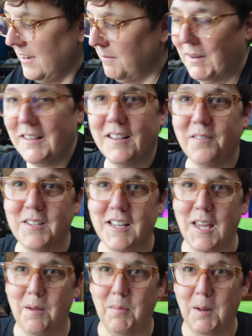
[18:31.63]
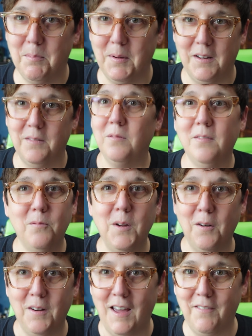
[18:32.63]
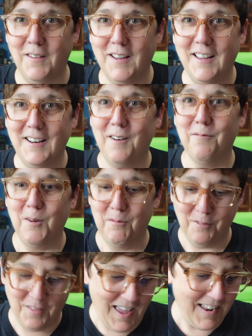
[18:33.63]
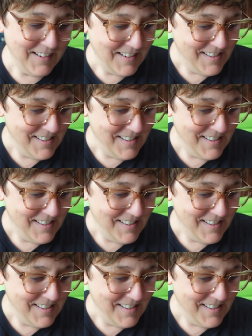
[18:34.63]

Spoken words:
I mean, I'd love to keep it, but we don't have enough room for that.